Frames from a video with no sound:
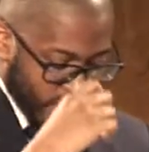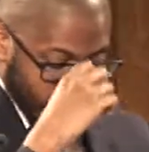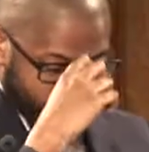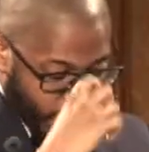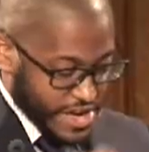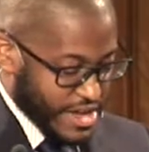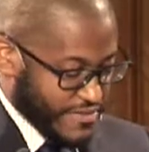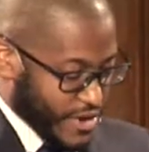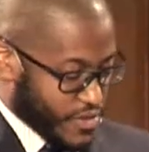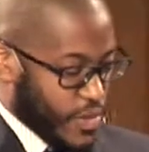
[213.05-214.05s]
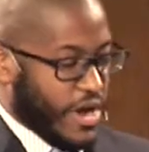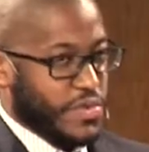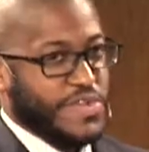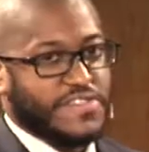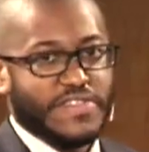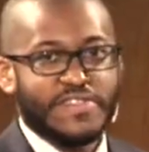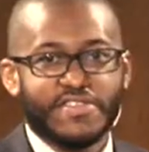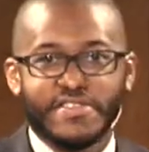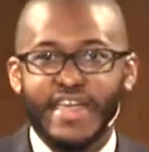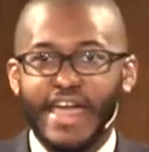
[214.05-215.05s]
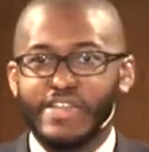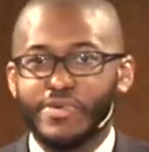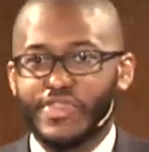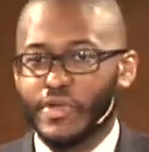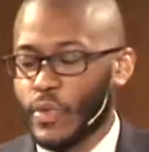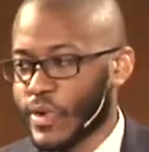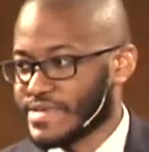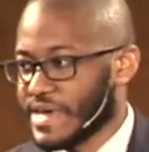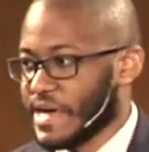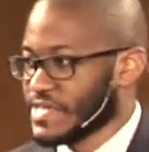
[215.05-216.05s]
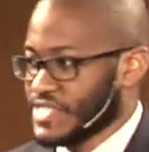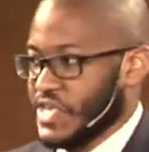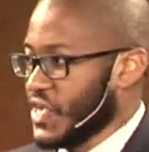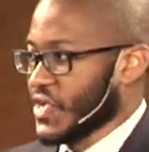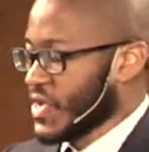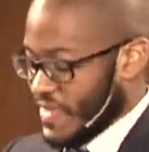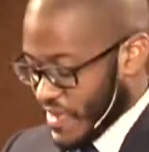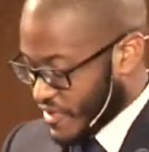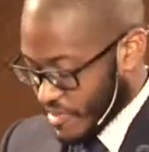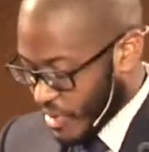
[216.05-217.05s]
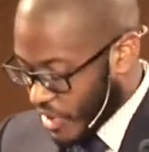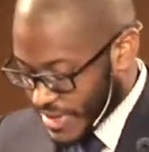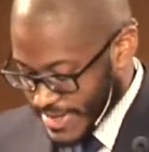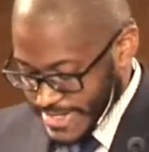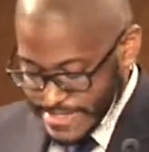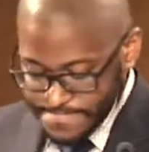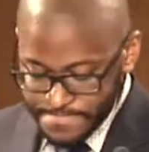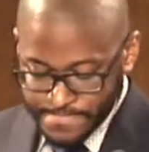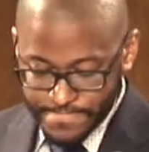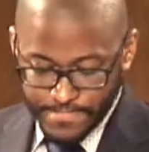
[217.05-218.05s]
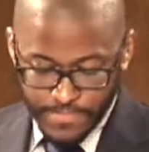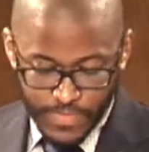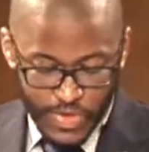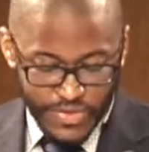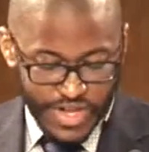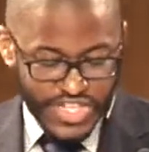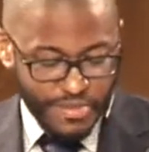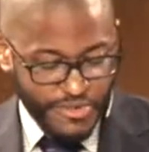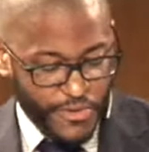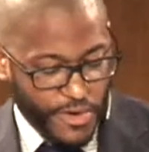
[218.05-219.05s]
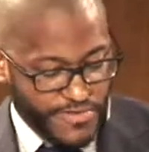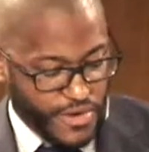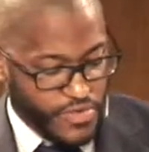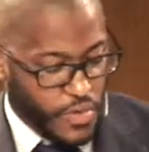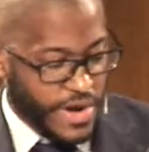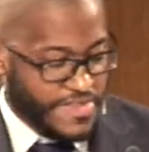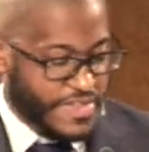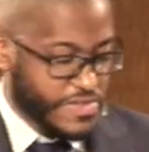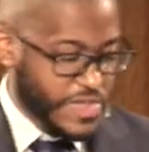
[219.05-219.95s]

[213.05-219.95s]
starting in verse 1, we see this is exactly what the Lord does here in this book. Hosea chapter 4 and verse 1, it says,